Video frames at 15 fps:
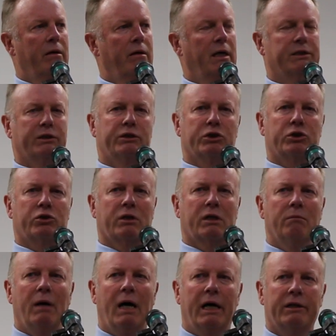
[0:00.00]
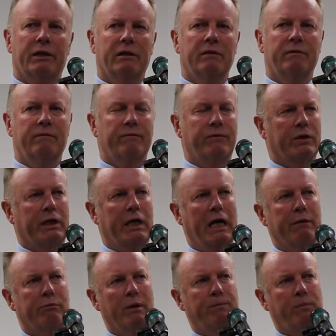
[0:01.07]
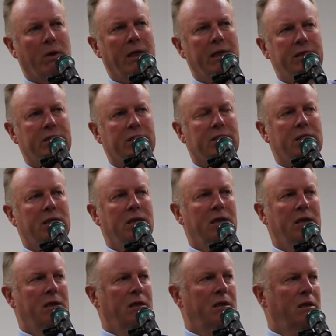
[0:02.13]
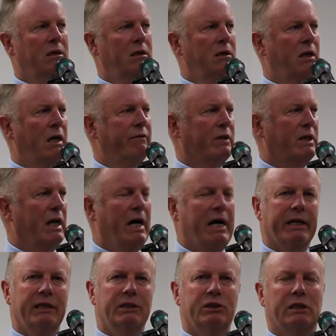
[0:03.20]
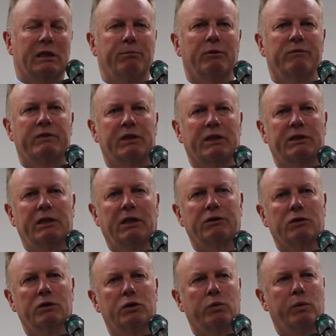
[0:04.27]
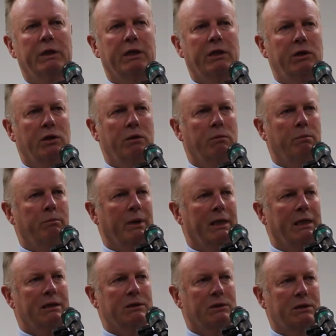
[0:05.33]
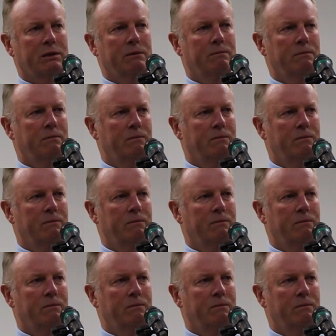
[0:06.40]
As District Commander of the Canterbury Police, I have a guardianship of 620 human beings.